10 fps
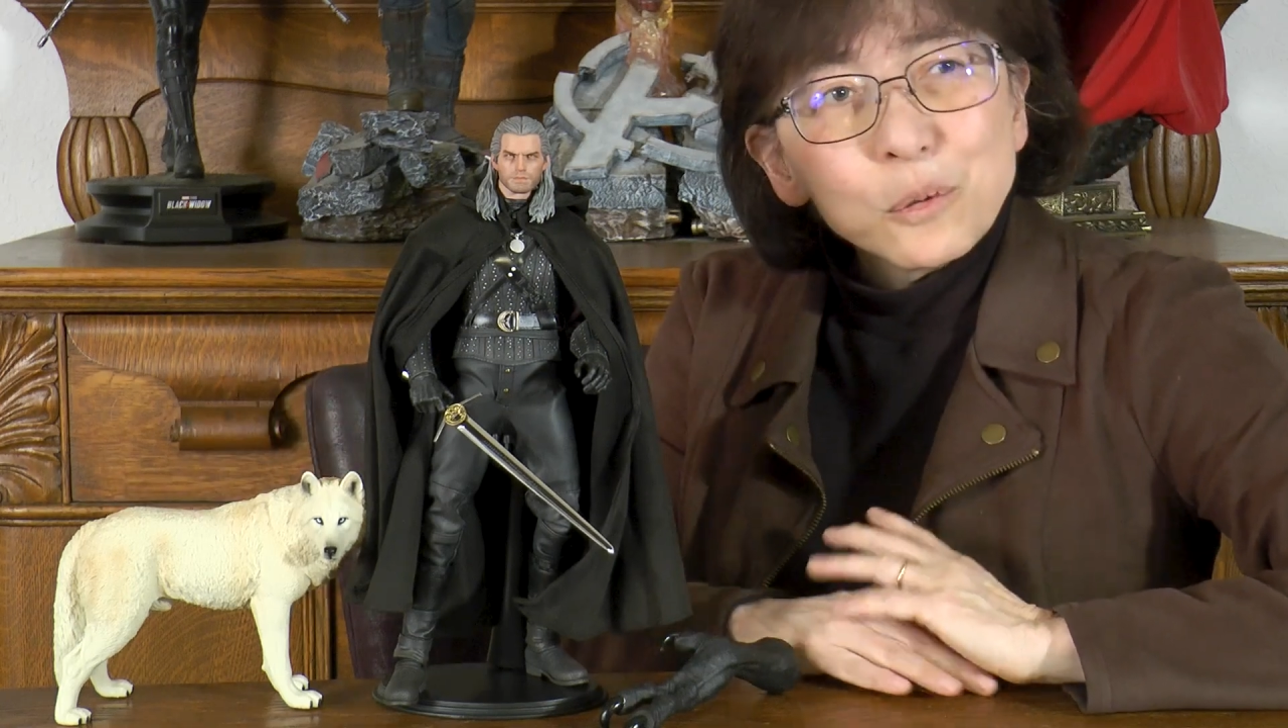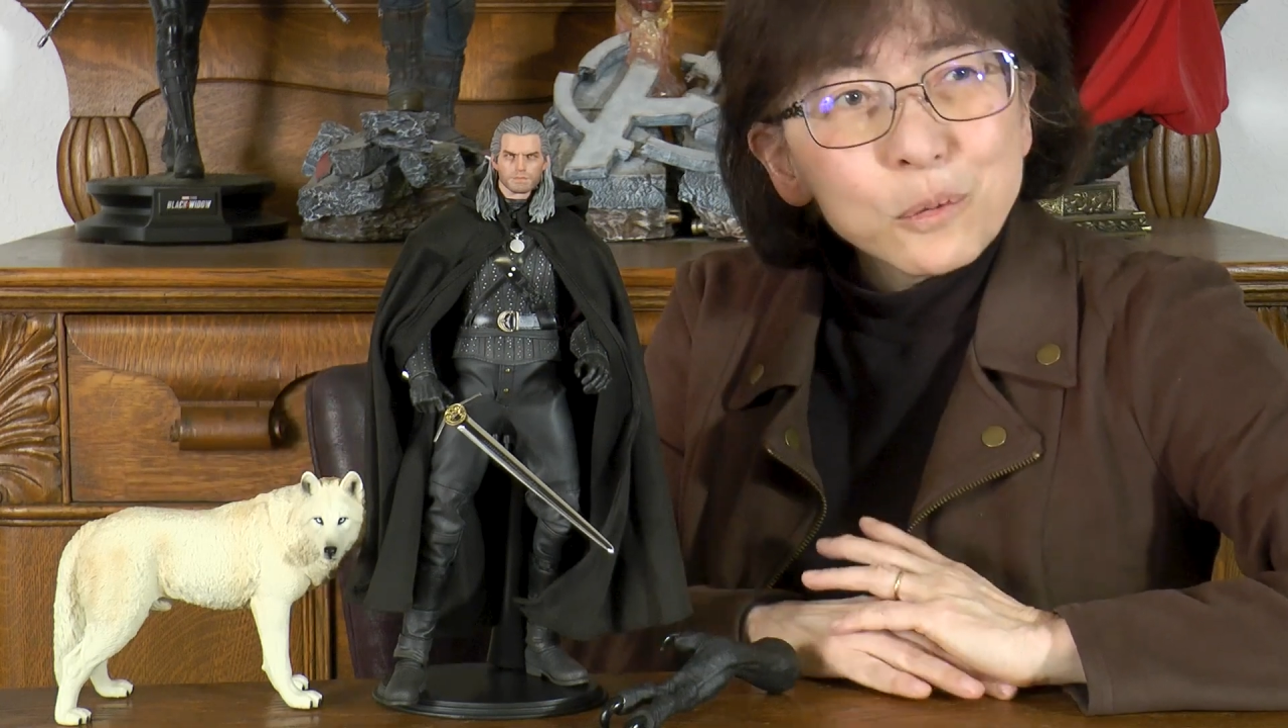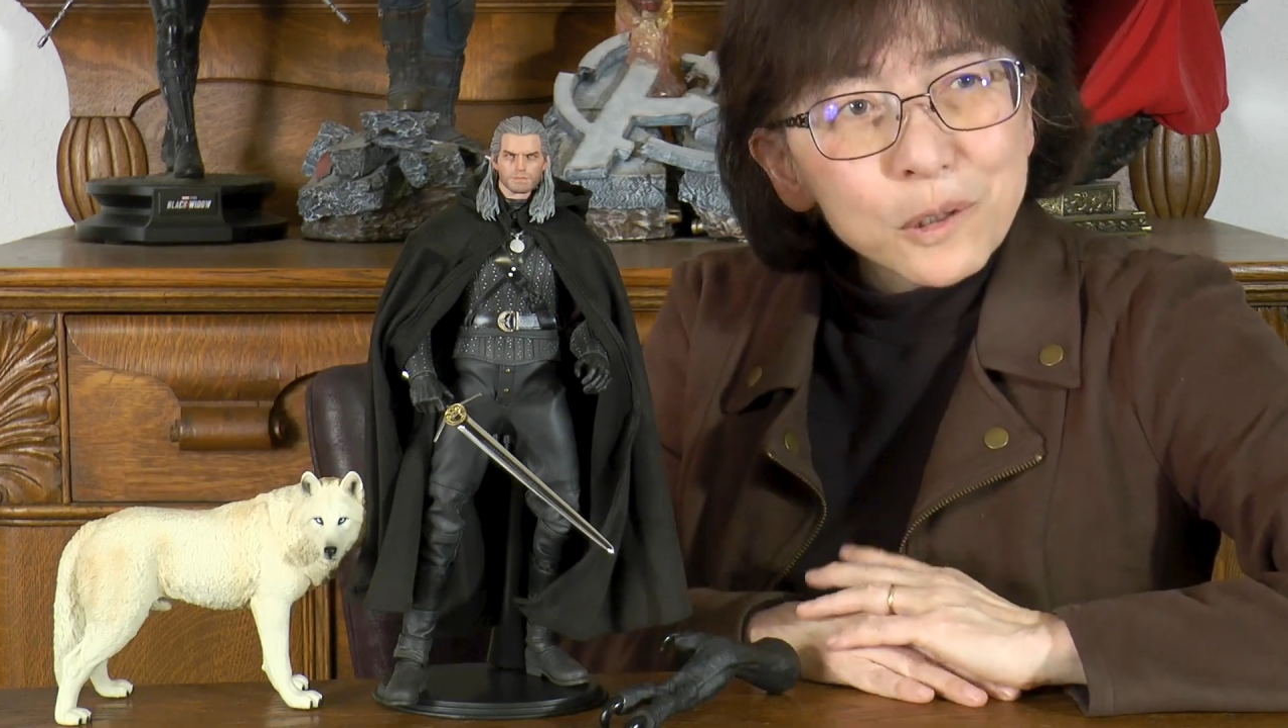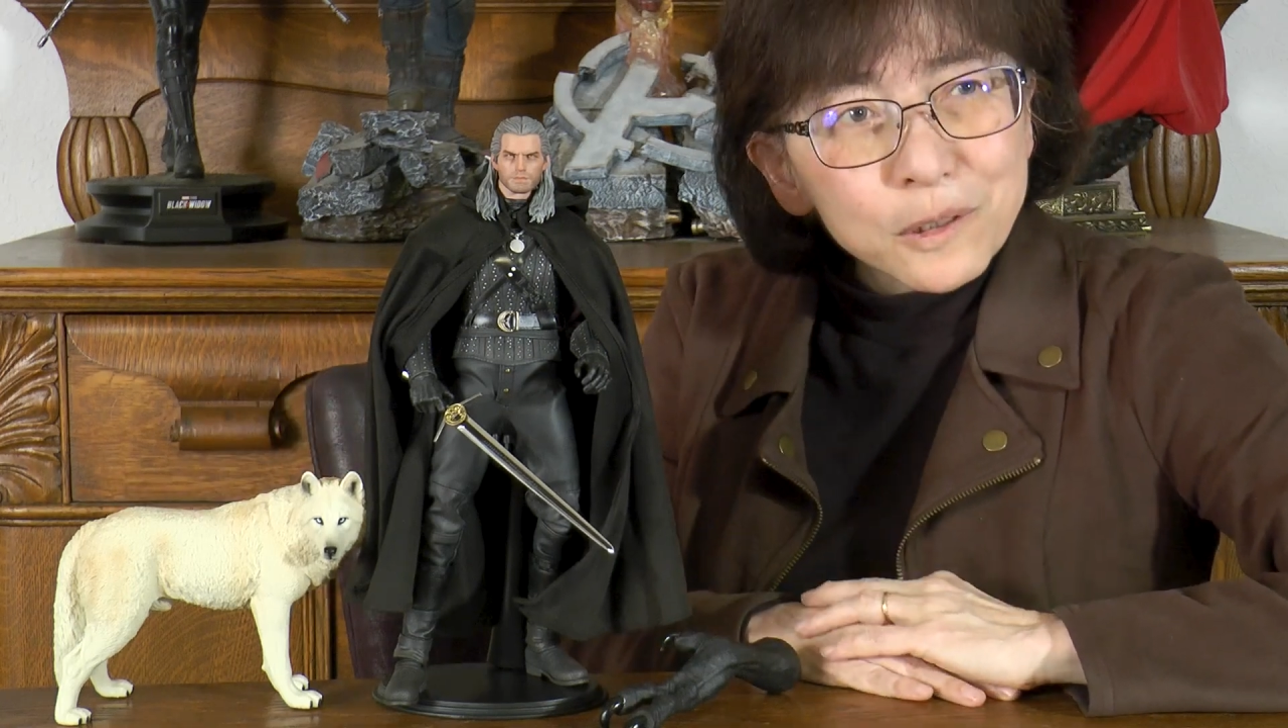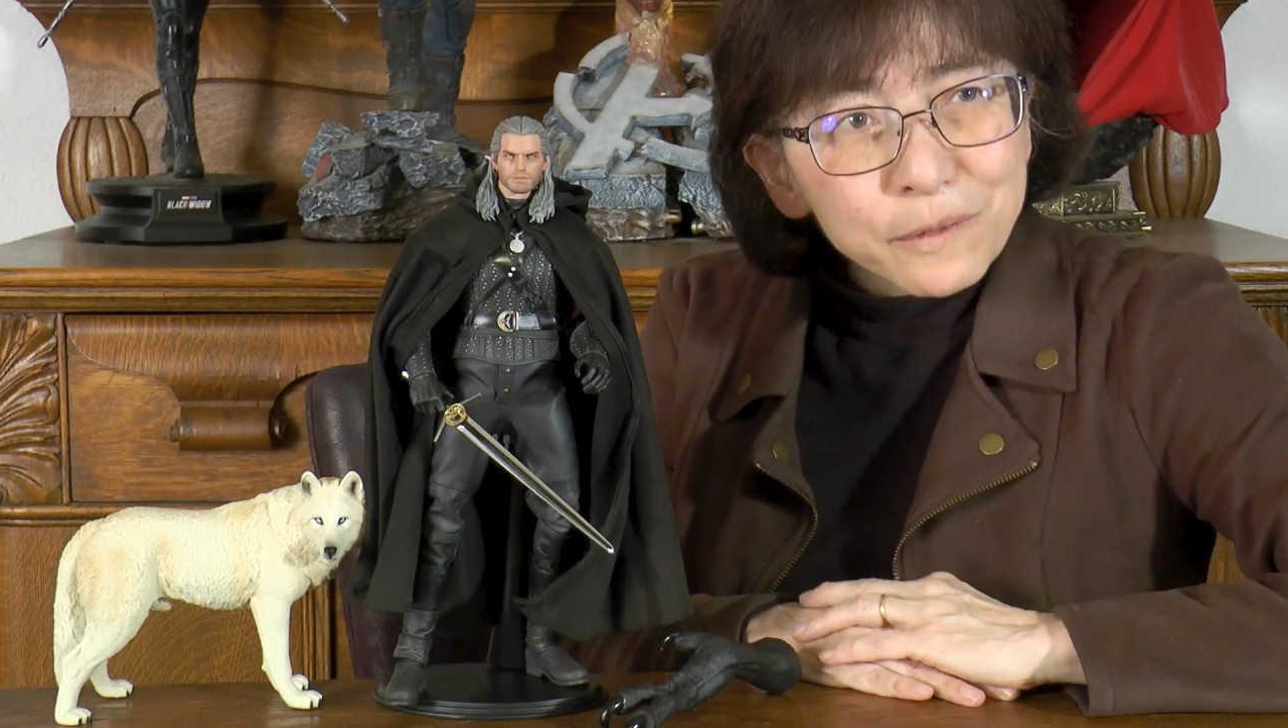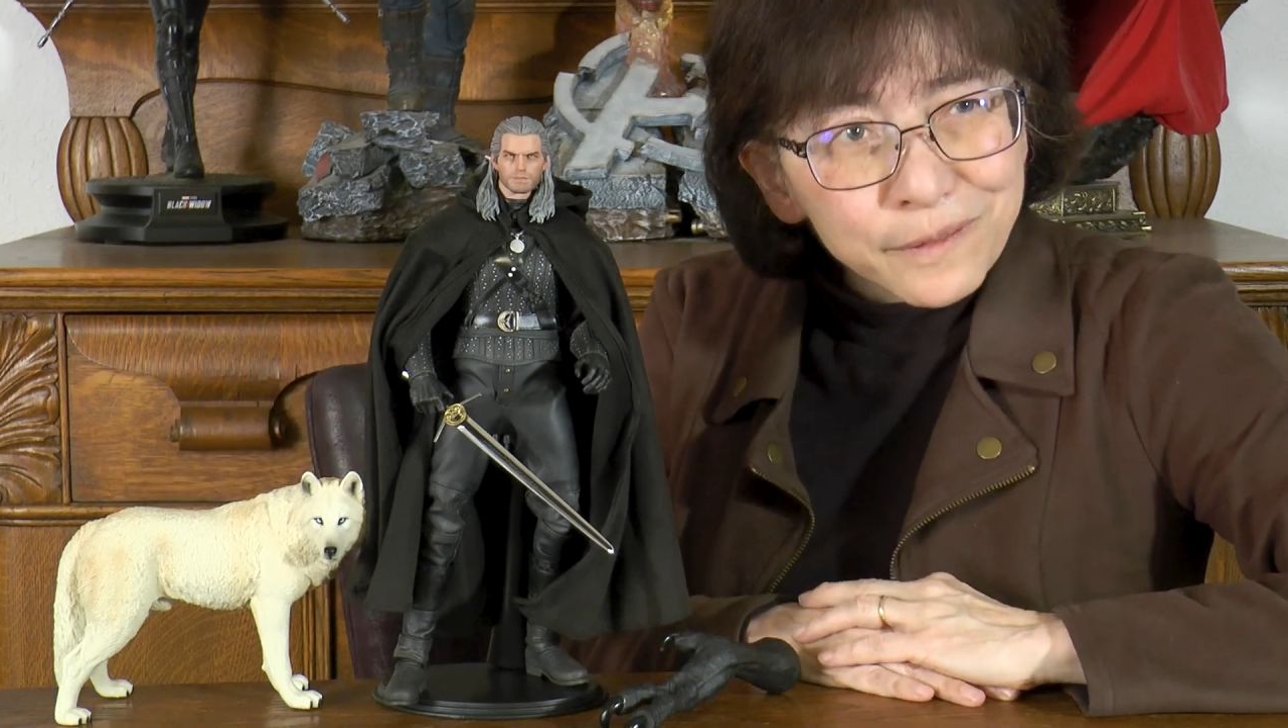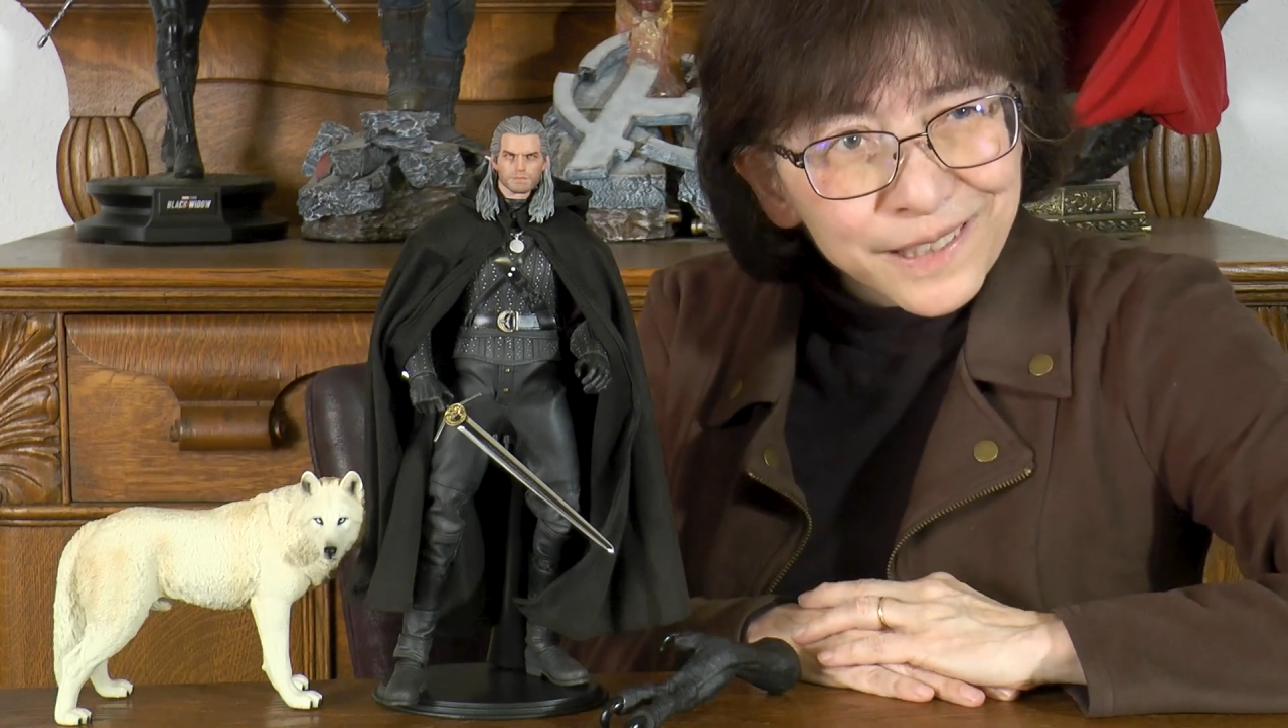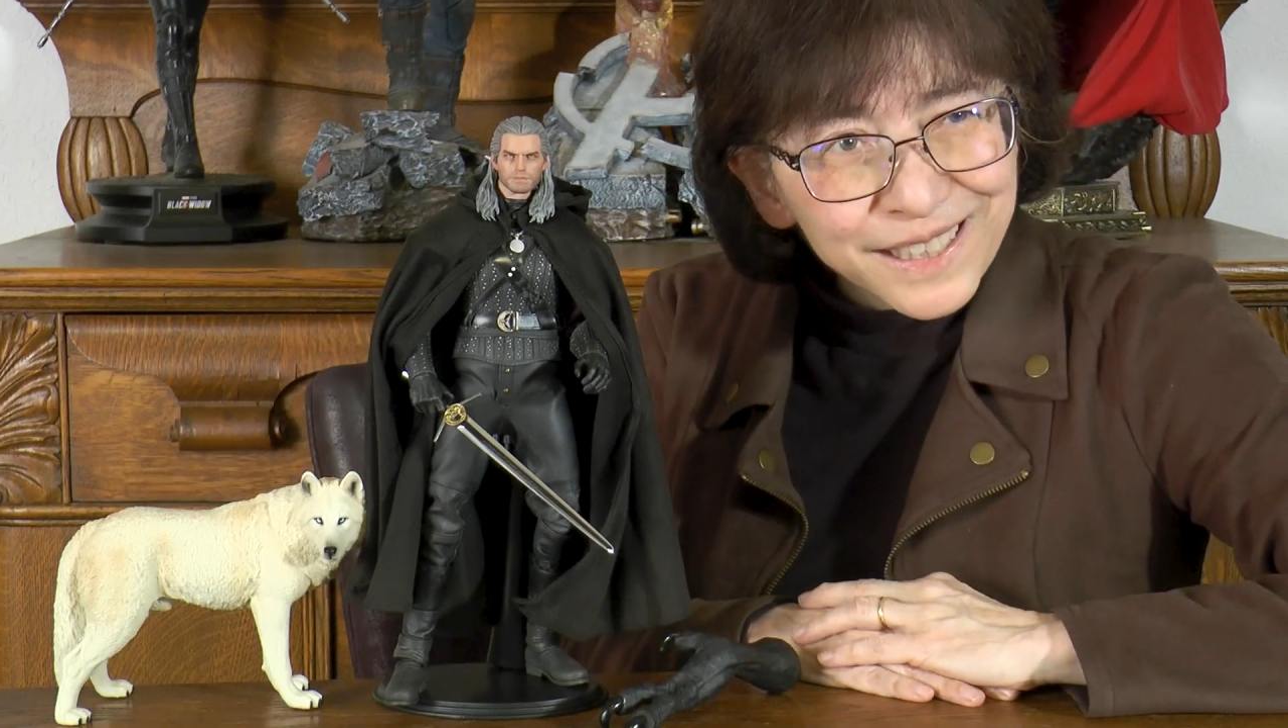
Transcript: wolf